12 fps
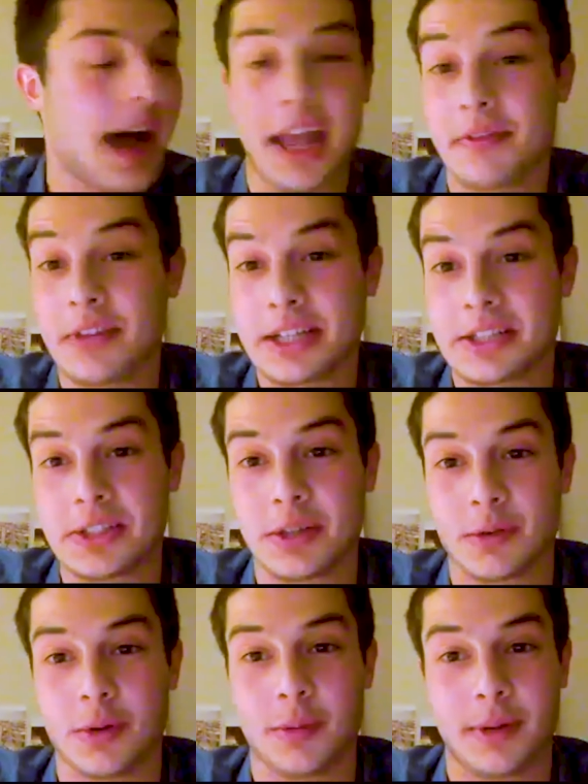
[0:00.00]
I have yet to see
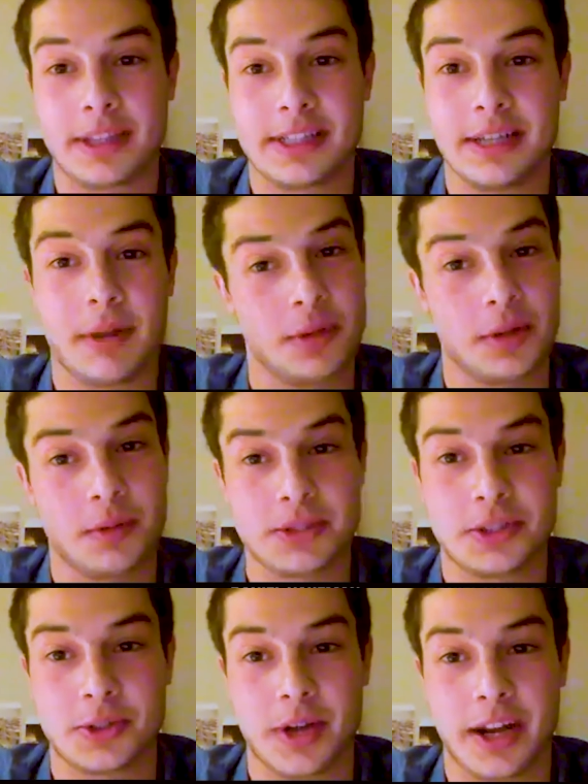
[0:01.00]
the rumor about the team that really
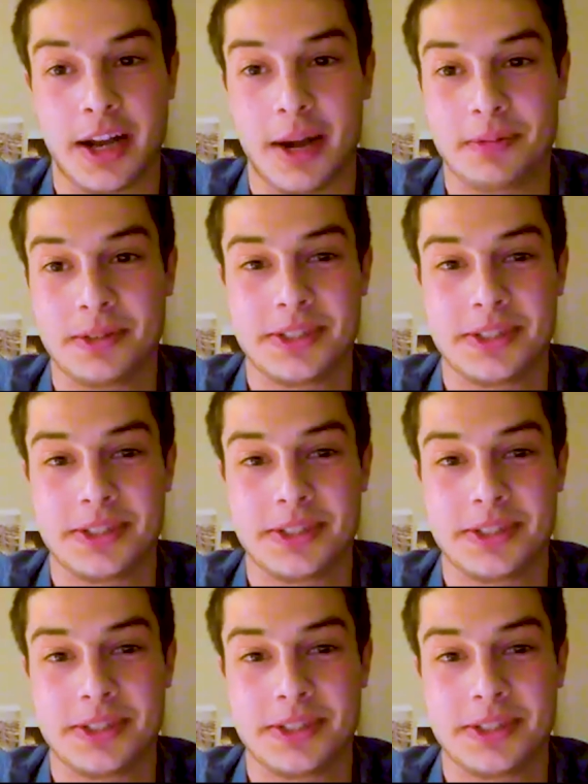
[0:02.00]
wants to trade up.